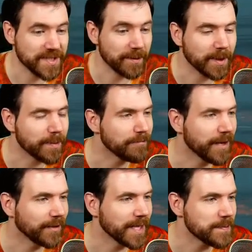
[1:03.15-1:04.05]
I'm going to be
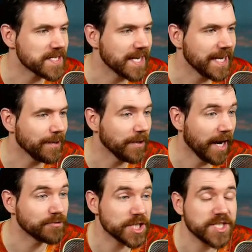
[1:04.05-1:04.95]
very upset now.
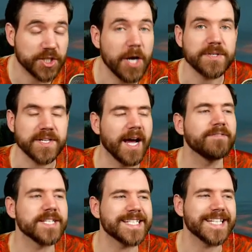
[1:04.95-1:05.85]
I've just chosen. I've
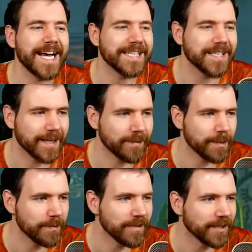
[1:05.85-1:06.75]
decided that I'm going to
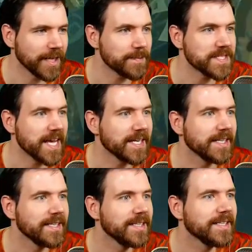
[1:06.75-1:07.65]
be very upset.
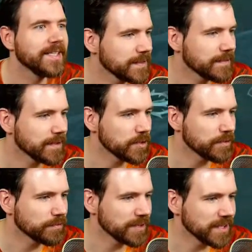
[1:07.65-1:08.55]
I'm going to do it
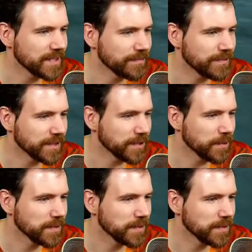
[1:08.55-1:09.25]
from right here. Fuck you.